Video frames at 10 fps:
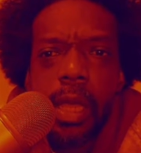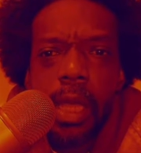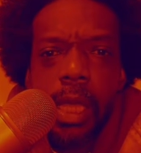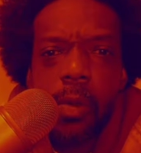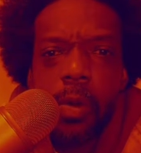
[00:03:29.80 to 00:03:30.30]

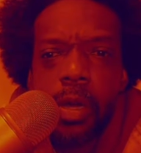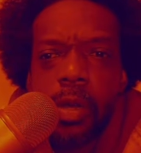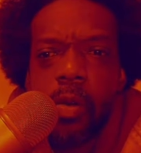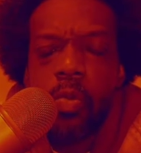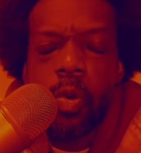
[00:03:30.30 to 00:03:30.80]
he one of
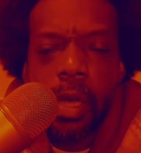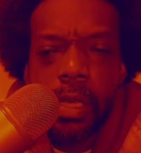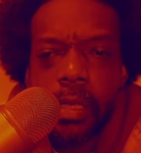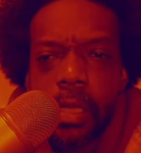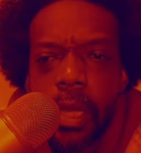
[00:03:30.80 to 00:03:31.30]
them
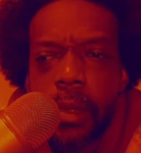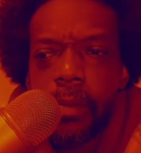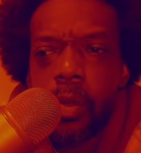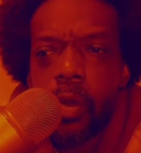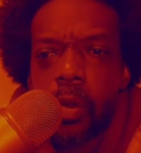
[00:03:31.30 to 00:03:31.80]
ones that,
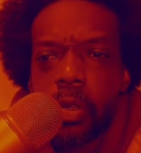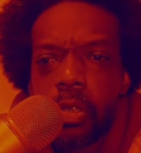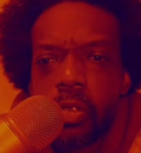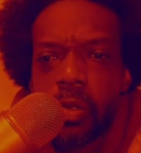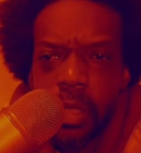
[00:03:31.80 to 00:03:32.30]
you know,
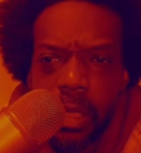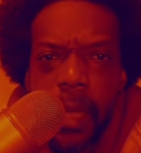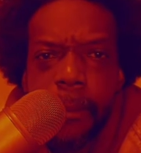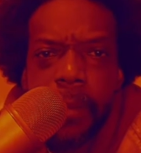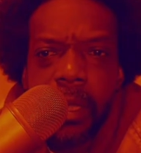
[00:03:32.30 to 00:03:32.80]

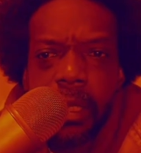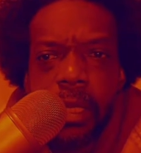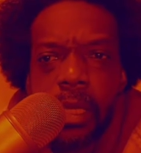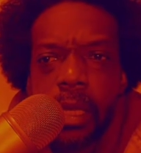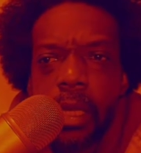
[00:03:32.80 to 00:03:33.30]
stay
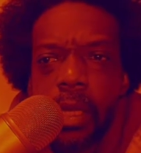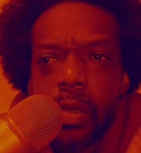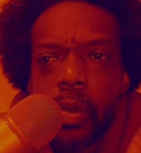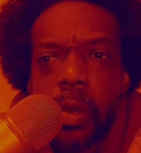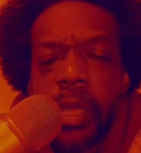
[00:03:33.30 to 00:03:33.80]
busy,
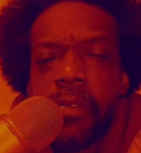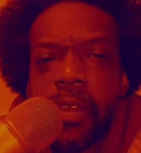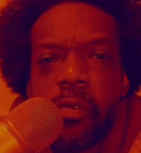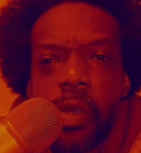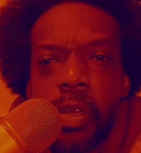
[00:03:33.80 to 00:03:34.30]
you know, even
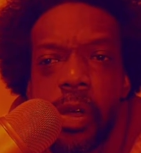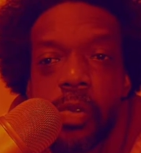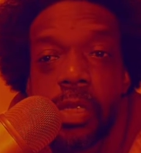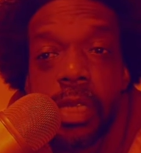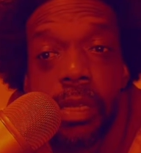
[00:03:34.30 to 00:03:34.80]
if we
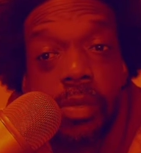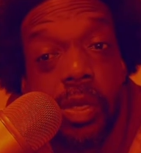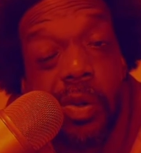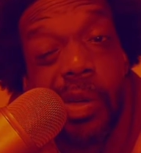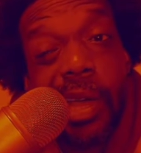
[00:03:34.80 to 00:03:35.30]
don't see him.
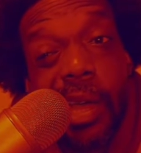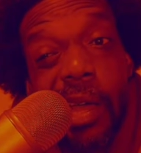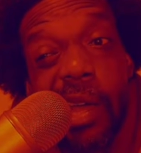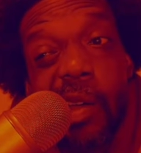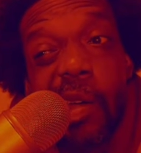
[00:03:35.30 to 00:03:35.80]
So
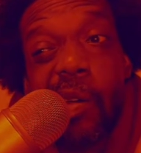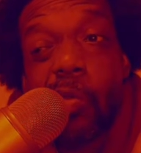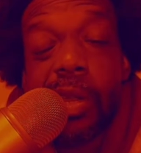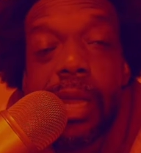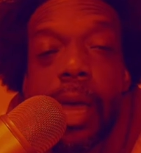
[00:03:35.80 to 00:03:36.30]
I
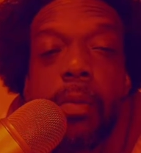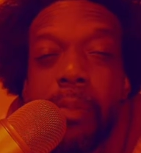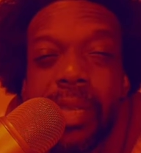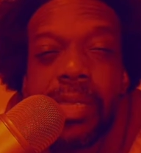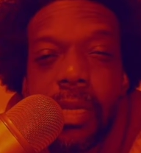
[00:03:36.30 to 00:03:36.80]
wonder how
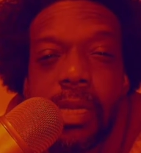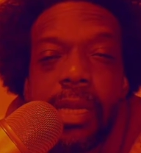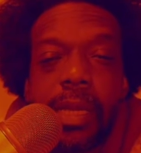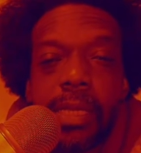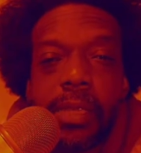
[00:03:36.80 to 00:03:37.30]
busy
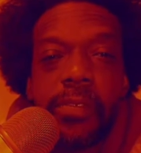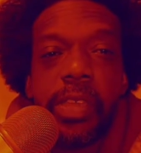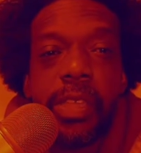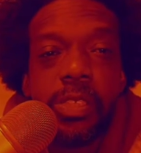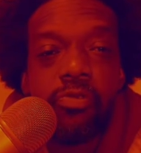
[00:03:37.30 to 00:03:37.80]
he is, if
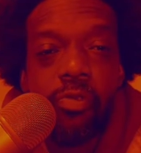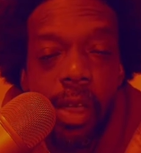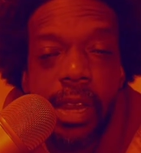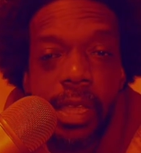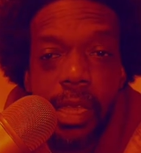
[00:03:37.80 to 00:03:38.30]
he's
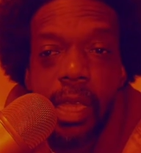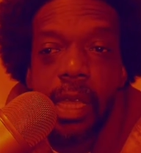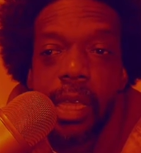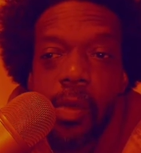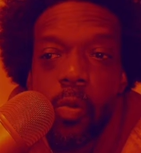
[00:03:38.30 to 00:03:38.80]
ready
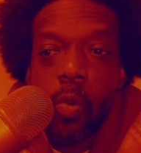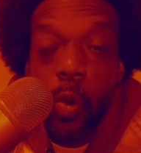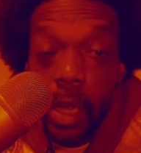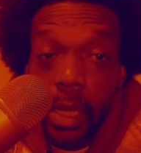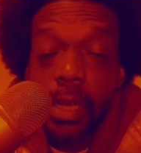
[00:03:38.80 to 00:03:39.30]
and
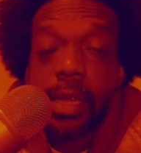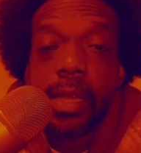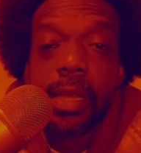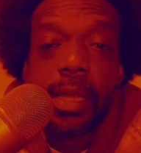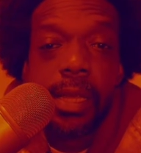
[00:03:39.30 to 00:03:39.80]
willing
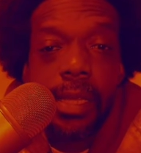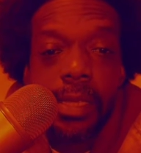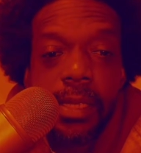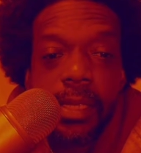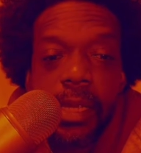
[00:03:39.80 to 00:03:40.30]

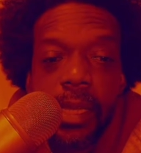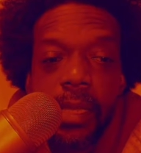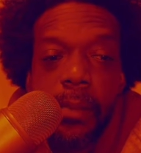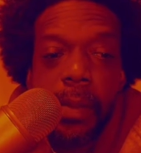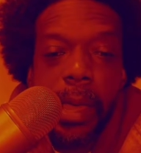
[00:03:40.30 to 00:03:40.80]
to take
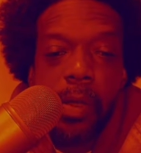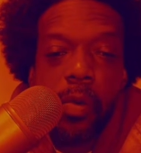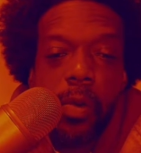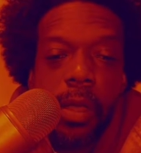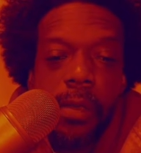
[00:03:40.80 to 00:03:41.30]
the
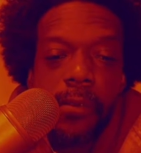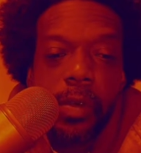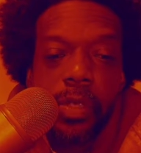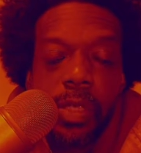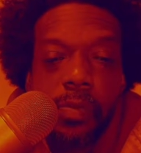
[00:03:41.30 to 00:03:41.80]
battle
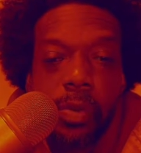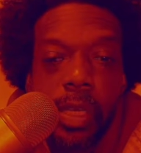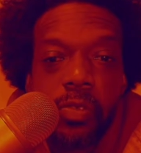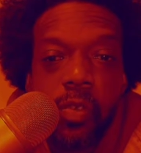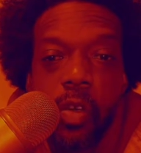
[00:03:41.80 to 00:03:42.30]
versus
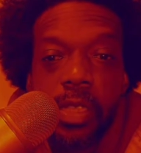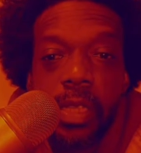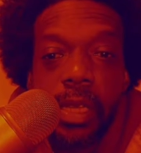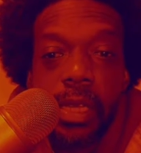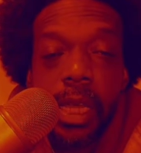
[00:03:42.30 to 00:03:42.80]
Brizz
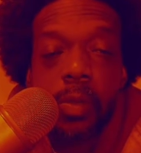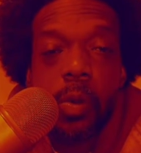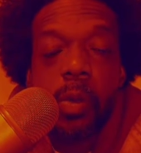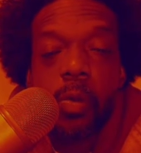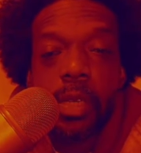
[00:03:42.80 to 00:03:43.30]
Rawsteen. That's
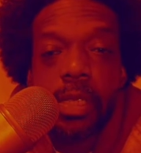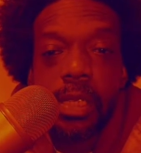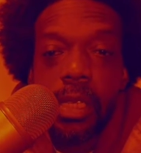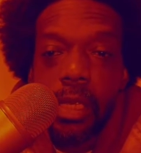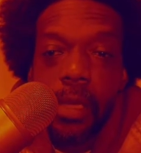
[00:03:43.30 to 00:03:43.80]
what we want to
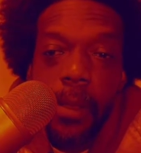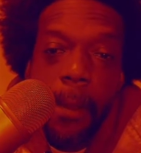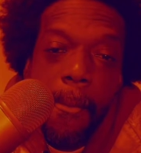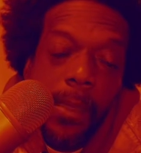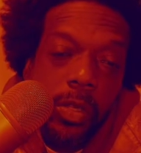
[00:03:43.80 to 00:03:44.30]
see.
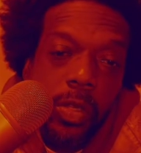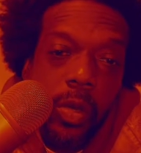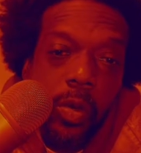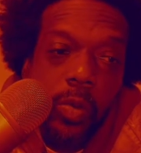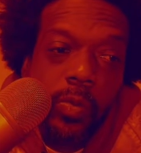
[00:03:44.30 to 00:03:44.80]

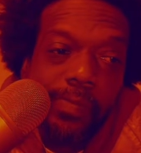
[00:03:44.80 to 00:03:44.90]
So